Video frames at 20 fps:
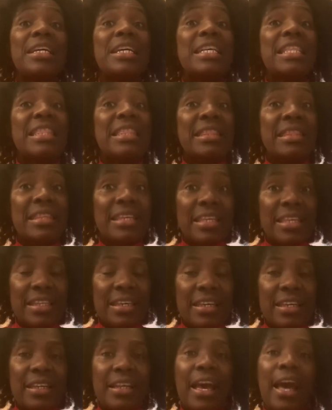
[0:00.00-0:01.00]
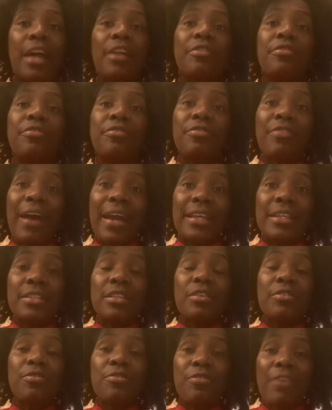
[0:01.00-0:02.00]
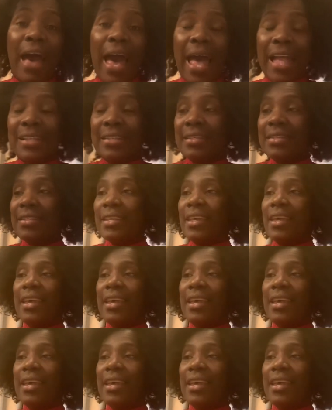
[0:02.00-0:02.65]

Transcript: needed, and vital fats.